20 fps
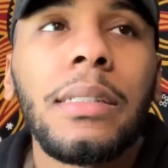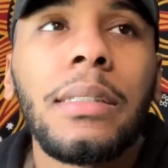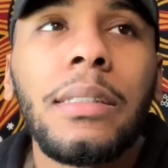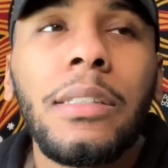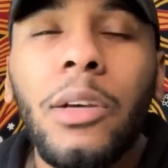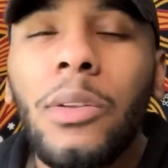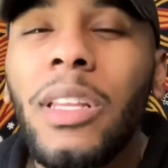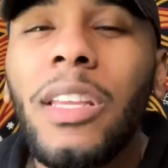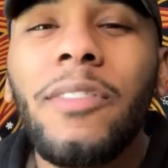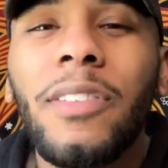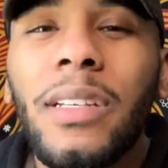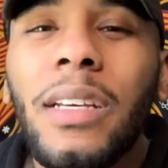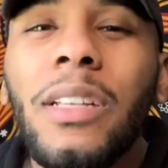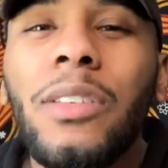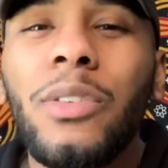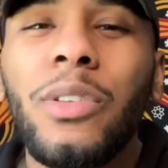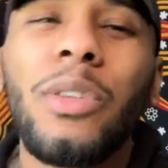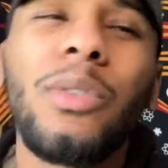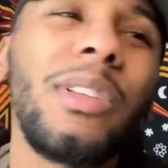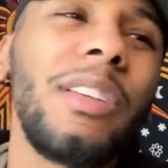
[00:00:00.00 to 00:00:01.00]
they'll leave
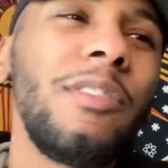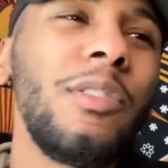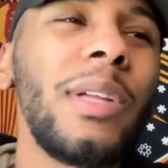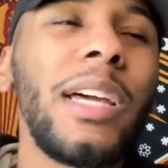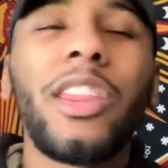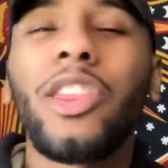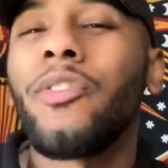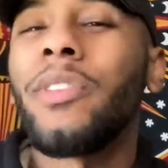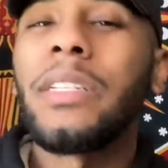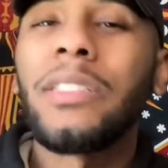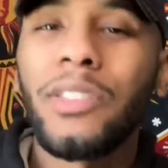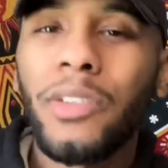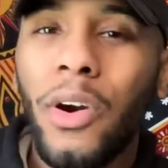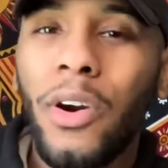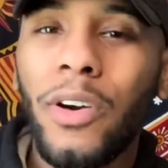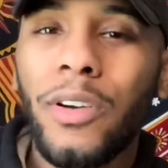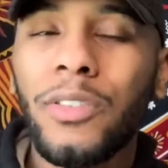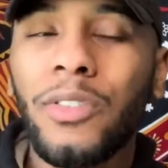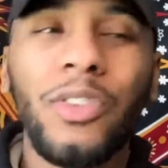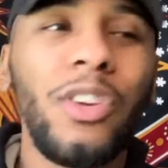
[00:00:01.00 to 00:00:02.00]
you like 3
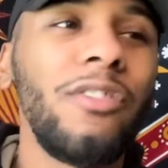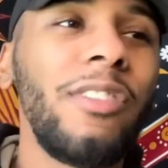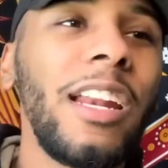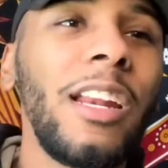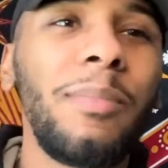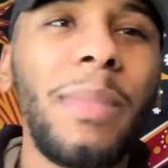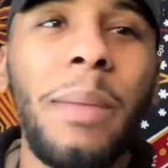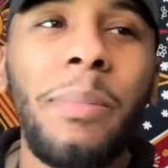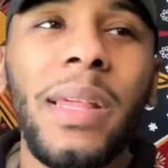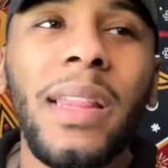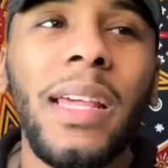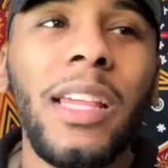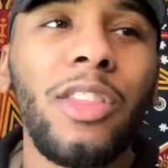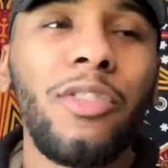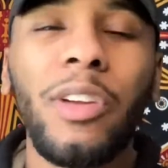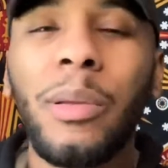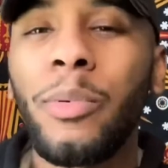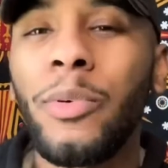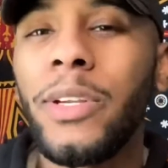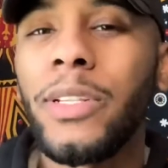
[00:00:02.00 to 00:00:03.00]
stars, so your rating might be like
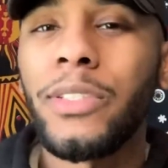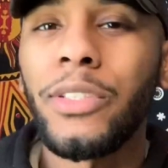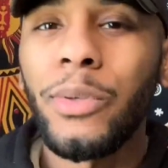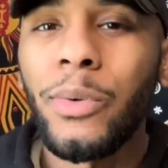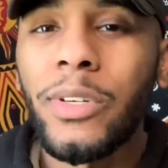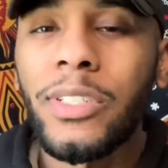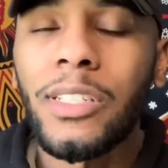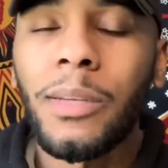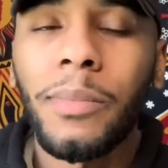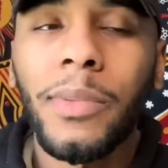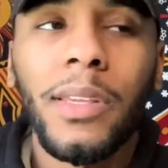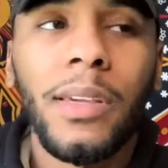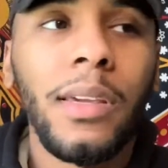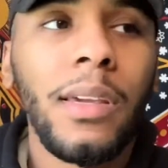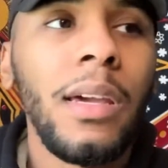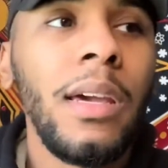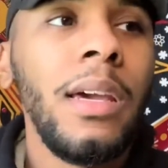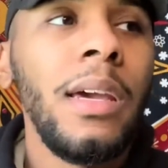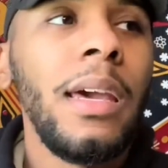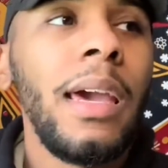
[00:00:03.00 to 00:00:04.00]
3.2 or something.
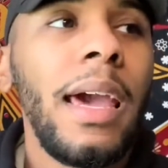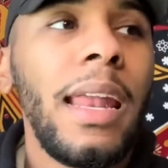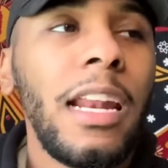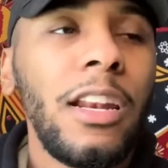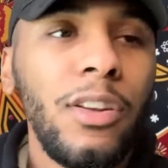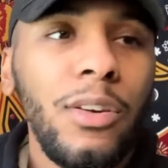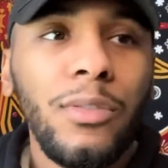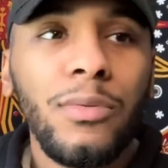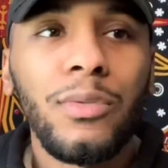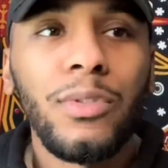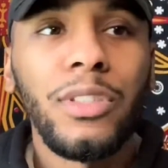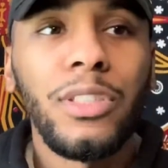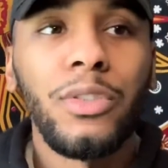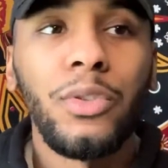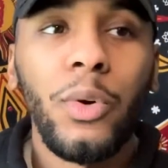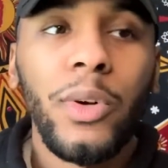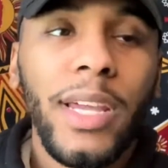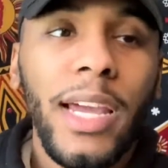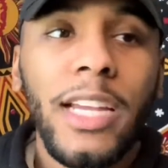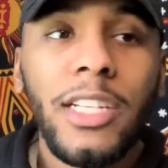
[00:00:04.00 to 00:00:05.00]
And I know
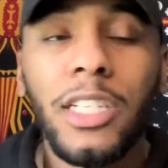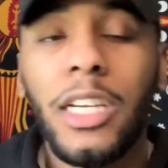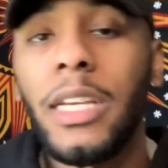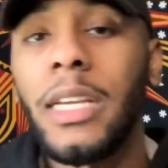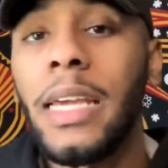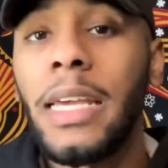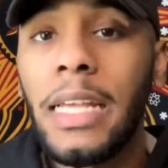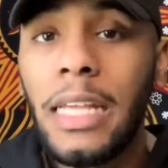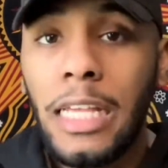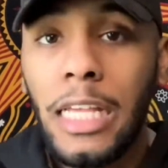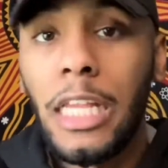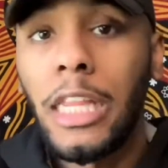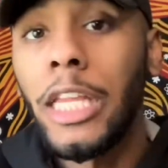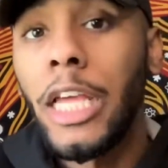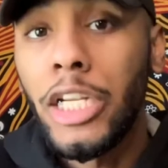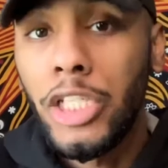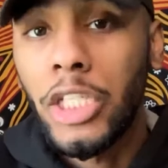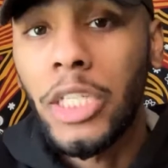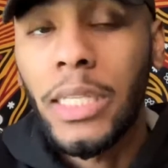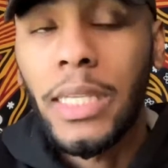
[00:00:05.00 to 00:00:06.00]
DoorDash
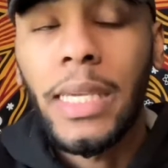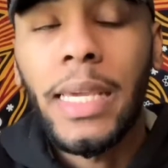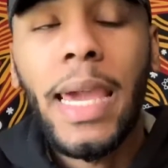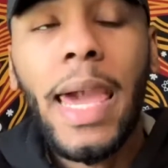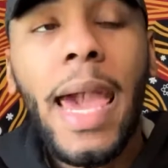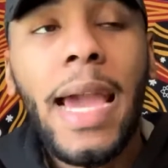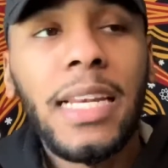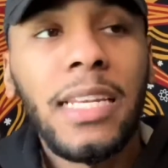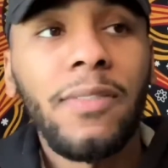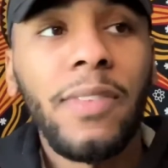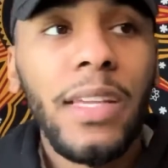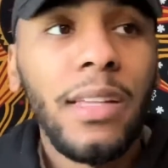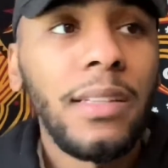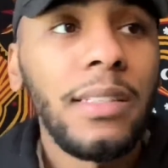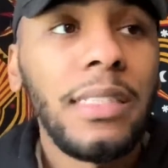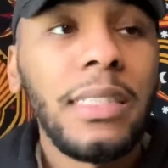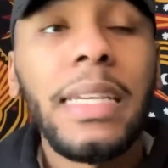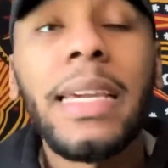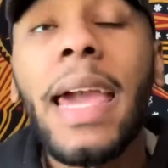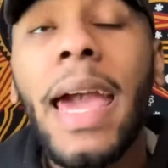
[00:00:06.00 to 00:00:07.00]
allegedly
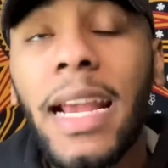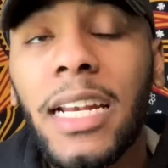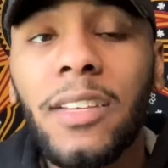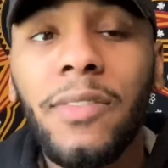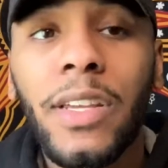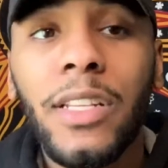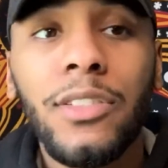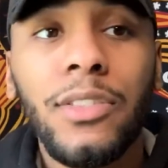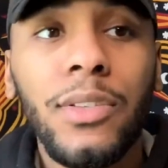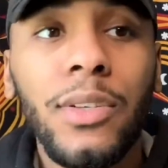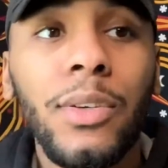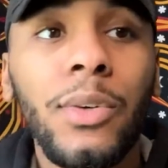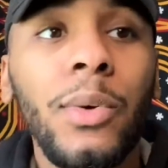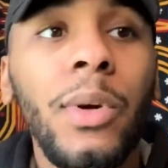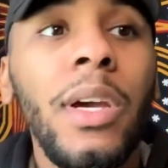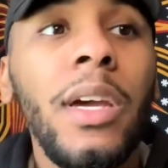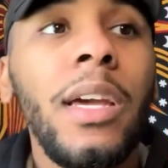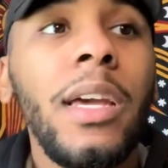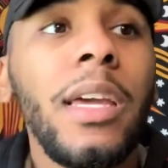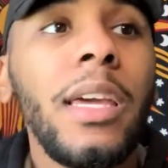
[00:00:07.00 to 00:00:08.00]
deactivates you
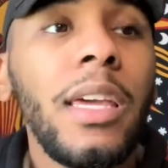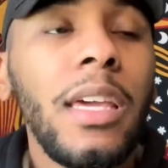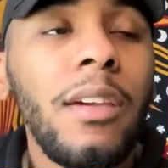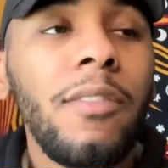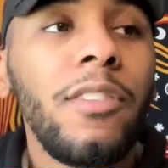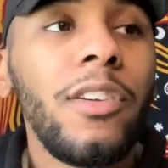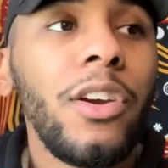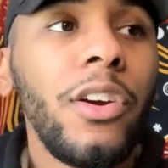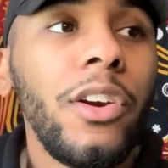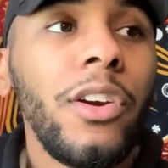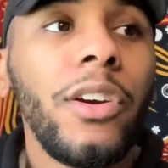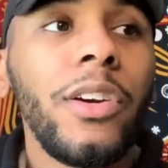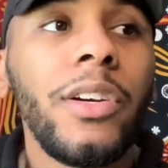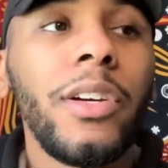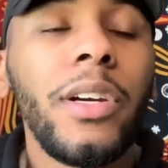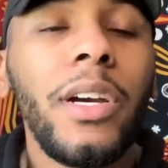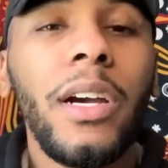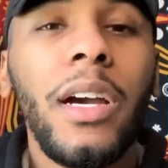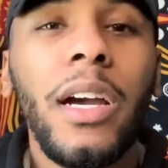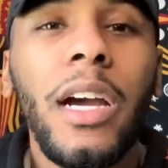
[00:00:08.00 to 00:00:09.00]
if
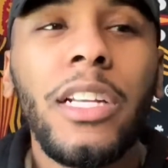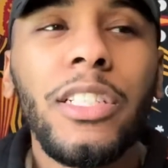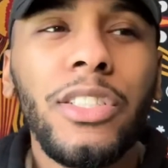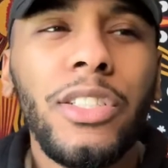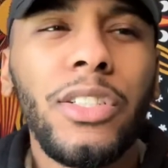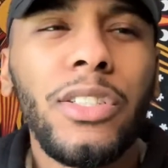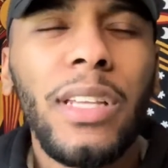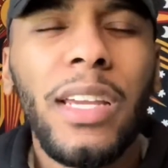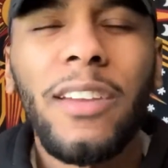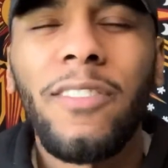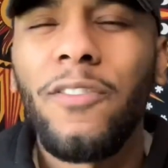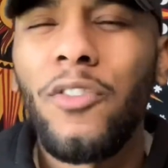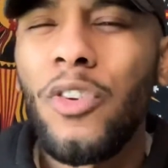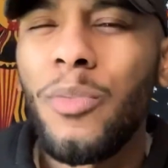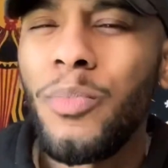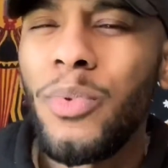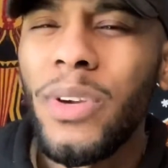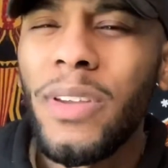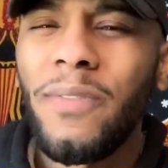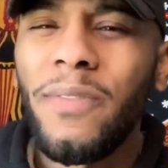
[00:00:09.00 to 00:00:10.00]
you're under like
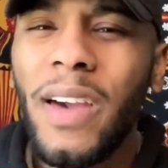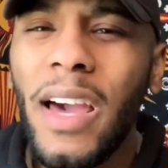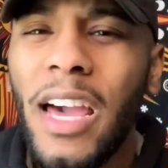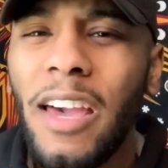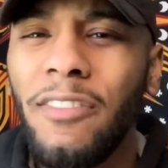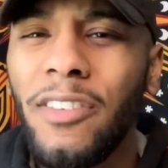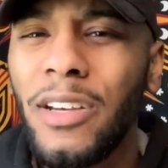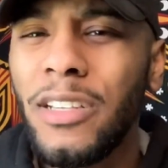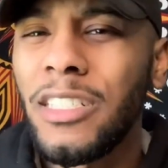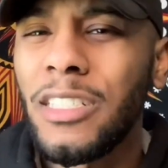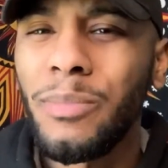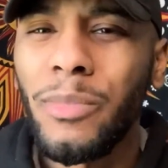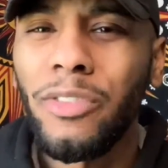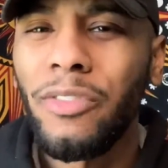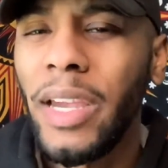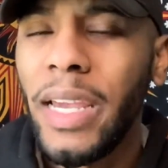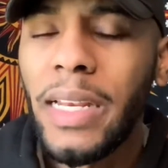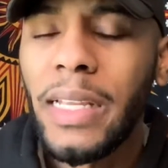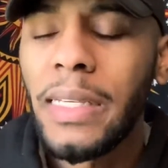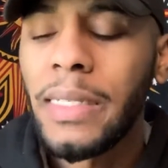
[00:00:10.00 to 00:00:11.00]
4.5 customer
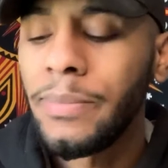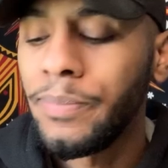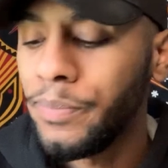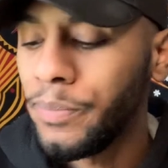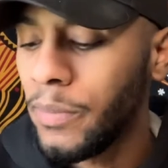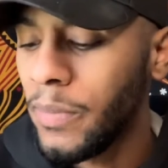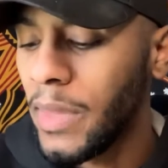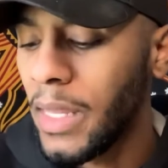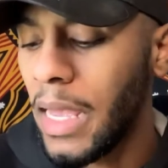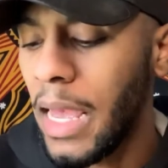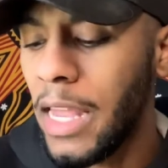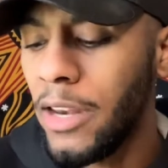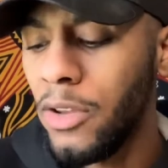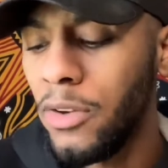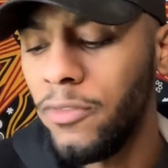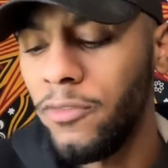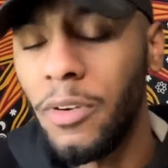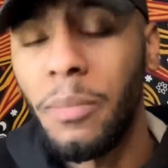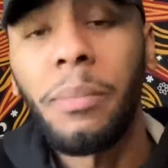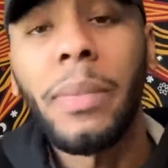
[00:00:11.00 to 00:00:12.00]
rating. I
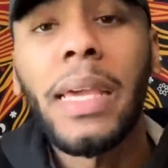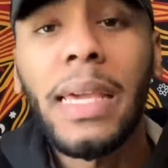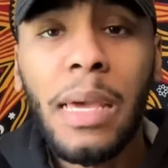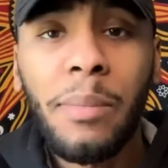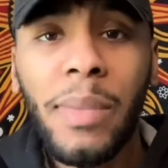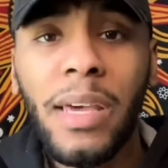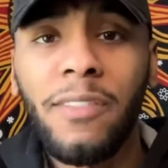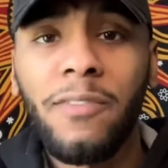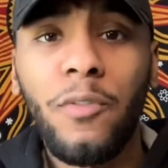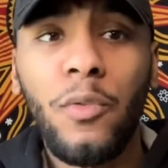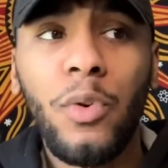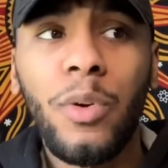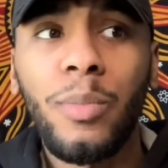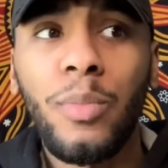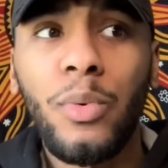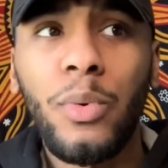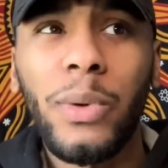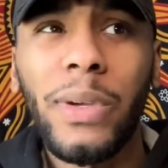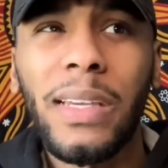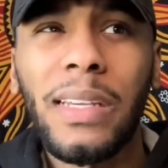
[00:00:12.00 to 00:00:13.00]
know for me, I'm at
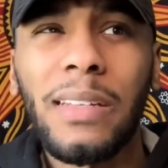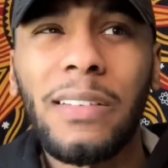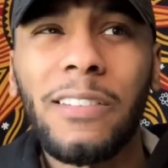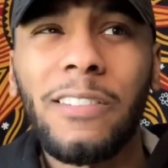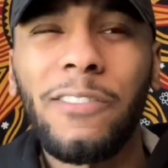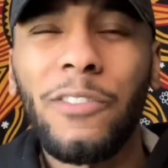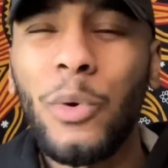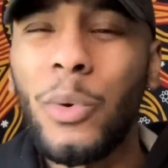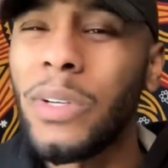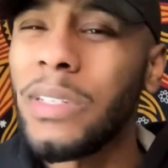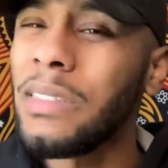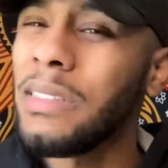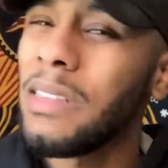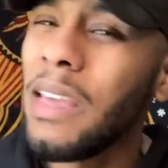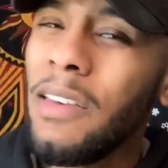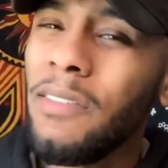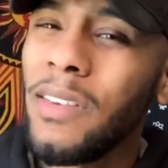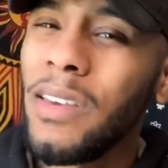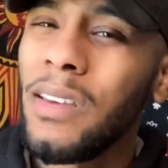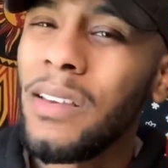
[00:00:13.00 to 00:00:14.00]

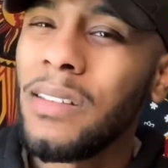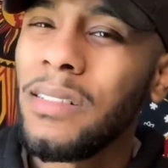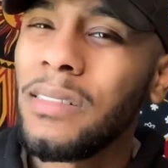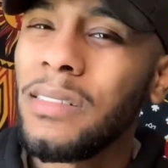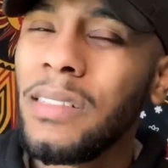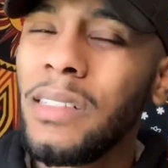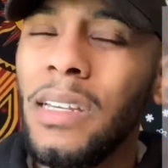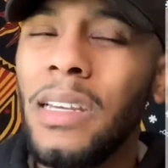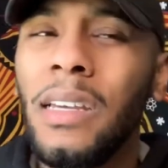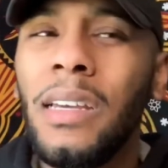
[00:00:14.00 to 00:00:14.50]
4.47.